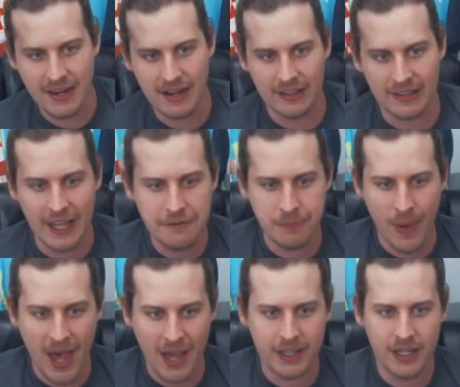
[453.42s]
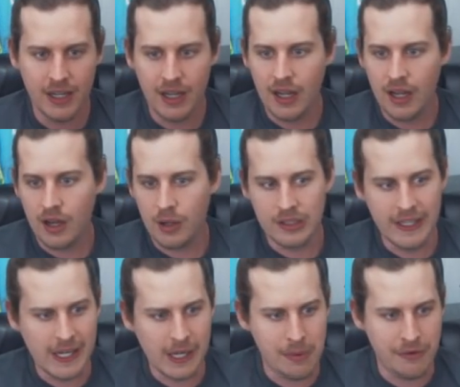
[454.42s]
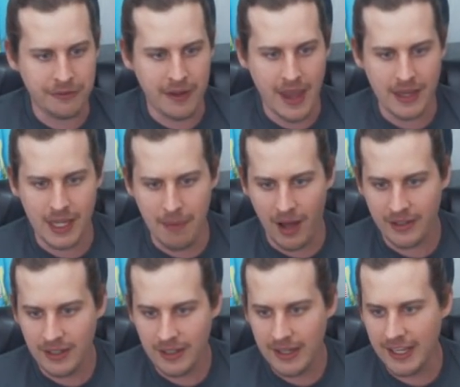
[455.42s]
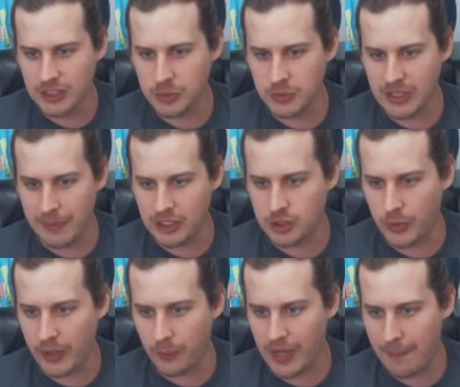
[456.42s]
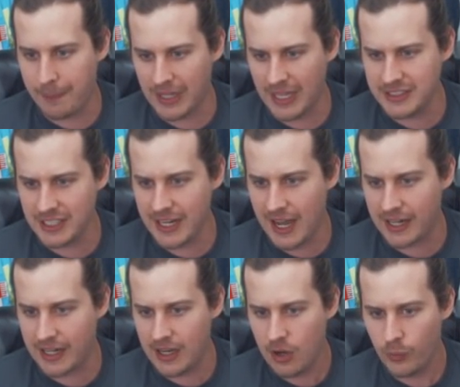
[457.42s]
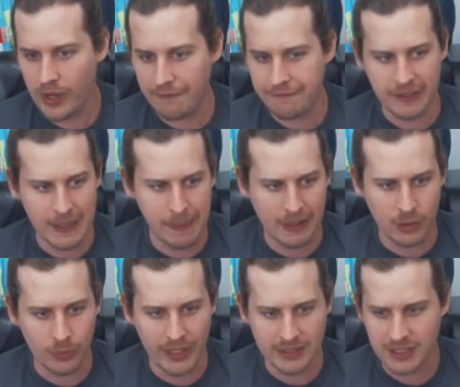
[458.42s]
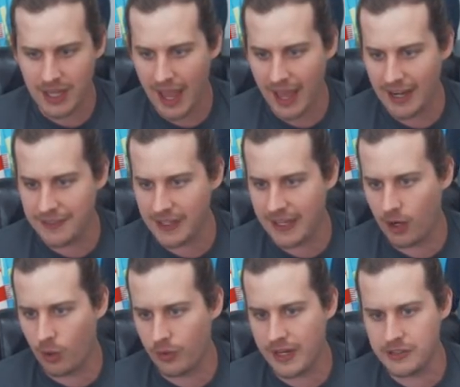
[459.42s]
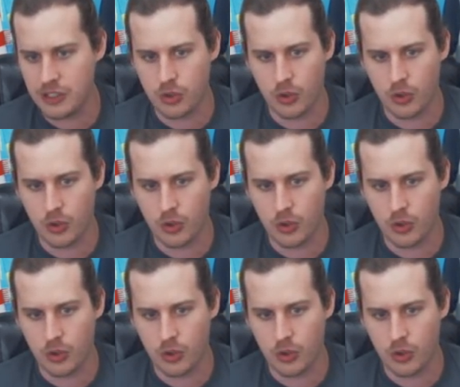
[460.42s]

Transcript: then left back, Liga BBVA, come on, hit us with something sweet. We got Balenziaga, we got Filipe Luis, and I think here, easy